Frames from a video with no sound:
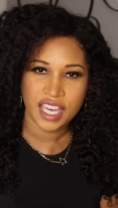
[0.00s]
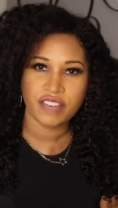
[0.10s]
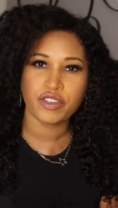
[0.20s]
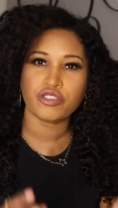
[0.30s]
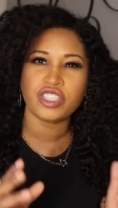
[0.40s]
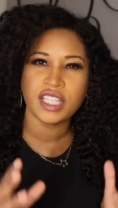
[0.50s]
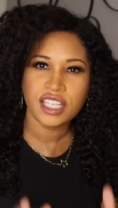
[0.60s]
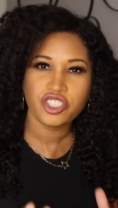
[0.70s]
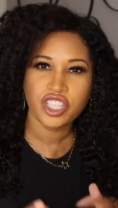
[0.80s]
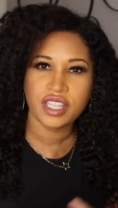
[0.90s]
If you're
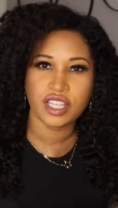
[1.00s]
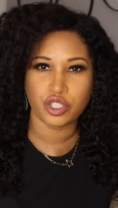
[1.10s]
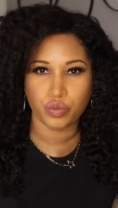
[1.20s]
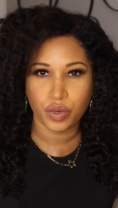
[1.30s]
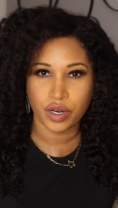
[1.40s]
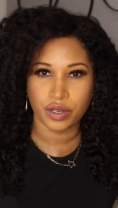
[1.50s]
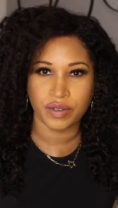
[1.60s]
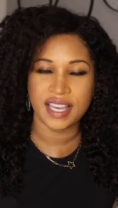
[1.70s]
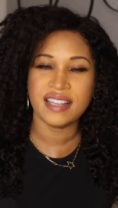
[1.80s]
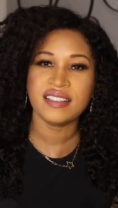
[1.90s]
teaching this
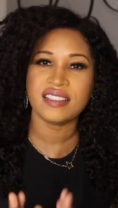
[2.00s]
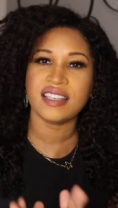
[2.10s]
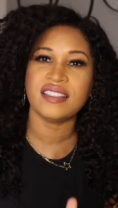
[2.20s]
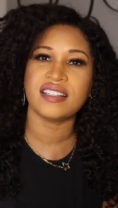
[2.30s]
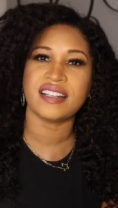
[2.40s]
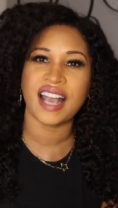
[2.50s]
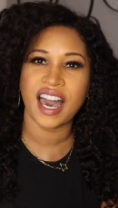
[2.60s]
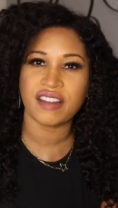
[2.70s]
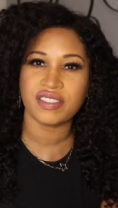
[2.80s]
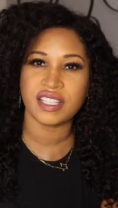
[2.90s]
word in season and
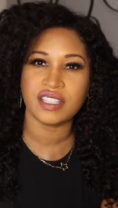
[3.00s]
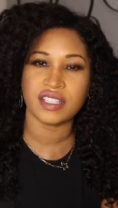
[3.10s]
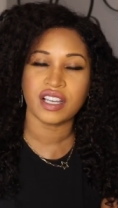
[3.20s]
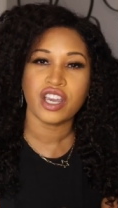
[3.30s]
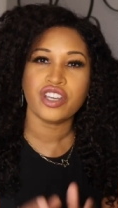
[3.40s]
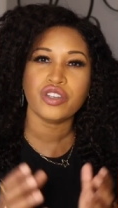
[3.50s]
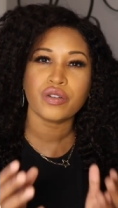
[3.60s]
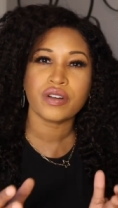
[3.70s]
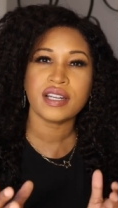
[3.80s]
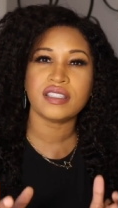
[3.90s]
out of season,
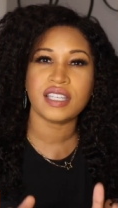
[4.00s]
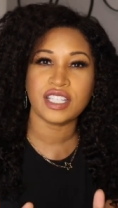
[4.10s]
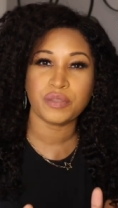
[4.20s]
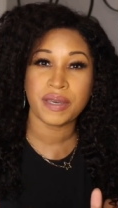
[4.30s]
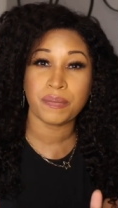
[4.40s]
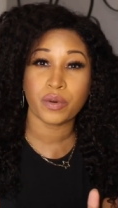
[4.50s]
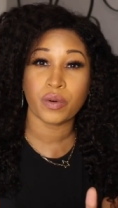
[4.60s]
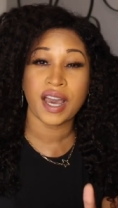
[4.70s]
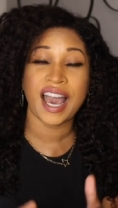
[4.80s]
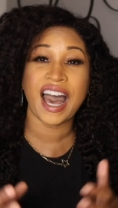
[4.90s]
you're going to teach
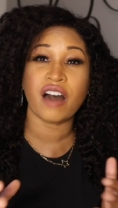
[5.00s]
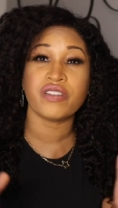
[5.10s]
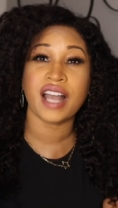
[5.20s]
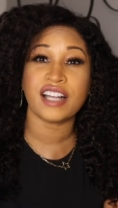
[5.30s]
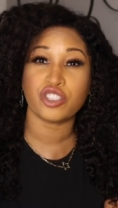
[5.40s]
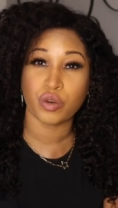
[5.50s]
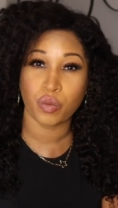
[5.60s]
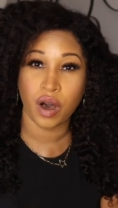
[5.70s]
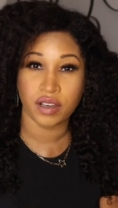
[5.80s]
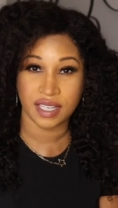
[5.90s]
people how not to
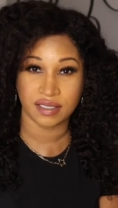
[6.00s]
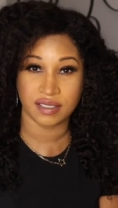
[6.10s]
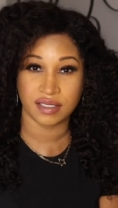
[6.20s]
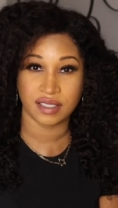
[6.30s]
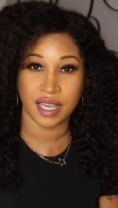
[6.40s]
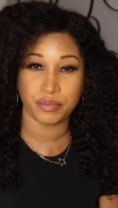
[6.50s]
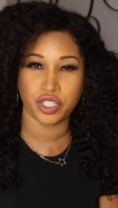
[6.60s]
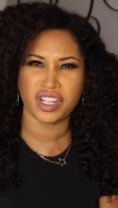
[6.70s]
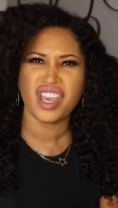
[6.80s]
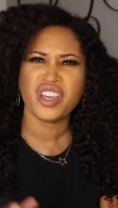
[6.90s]
walk into
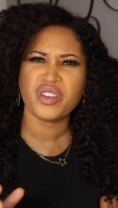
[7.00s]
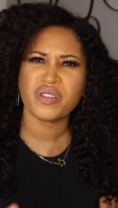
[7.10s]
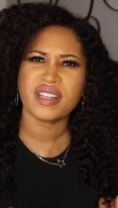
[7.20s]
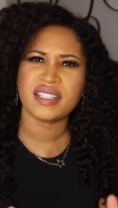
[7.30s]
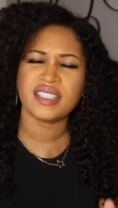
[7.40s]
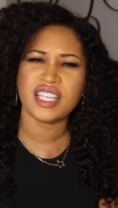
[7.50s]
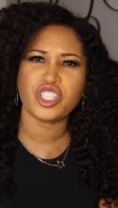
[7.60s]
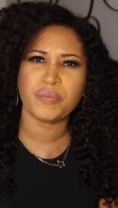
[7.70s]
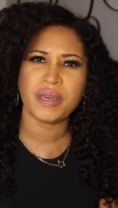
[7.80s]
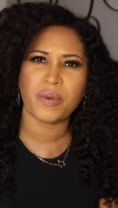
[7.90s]
deception. You're going to
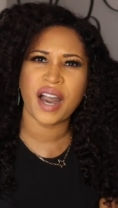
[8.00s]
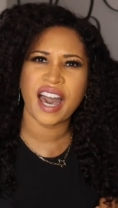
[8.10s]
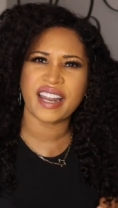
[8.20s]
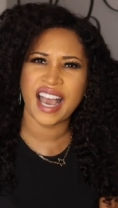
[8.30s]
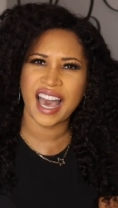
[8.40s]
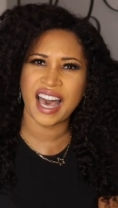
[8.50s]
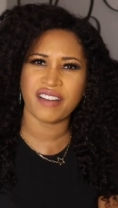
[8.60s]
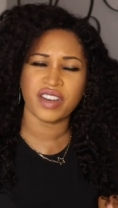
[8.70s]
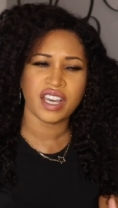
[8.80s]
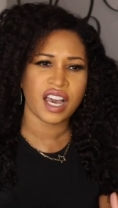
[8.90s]
teach people how to
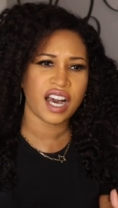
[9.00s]
have